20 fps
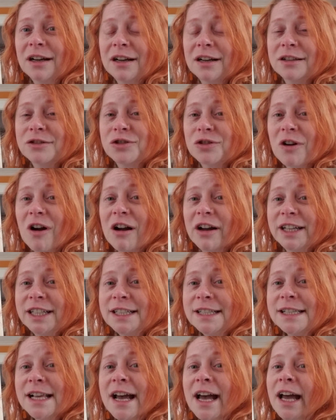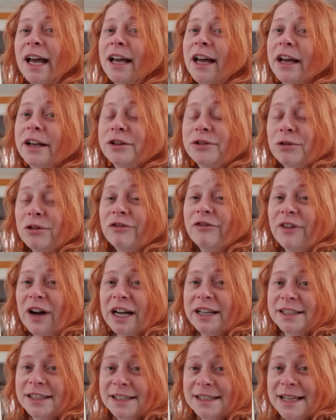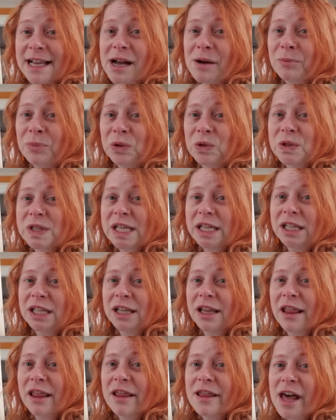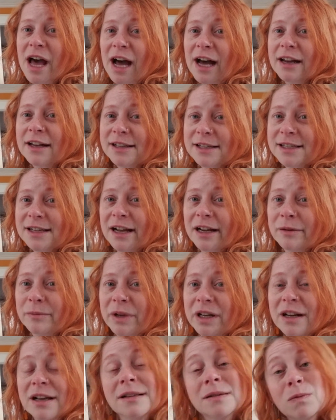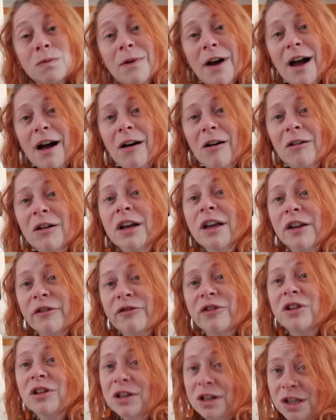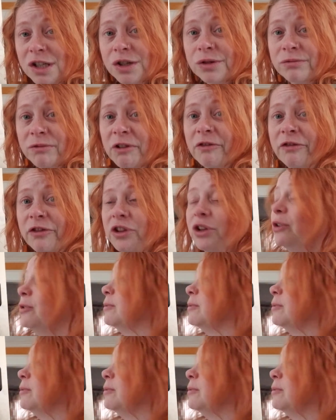drawings, and you'll find examples in that assignment as well if you need to review.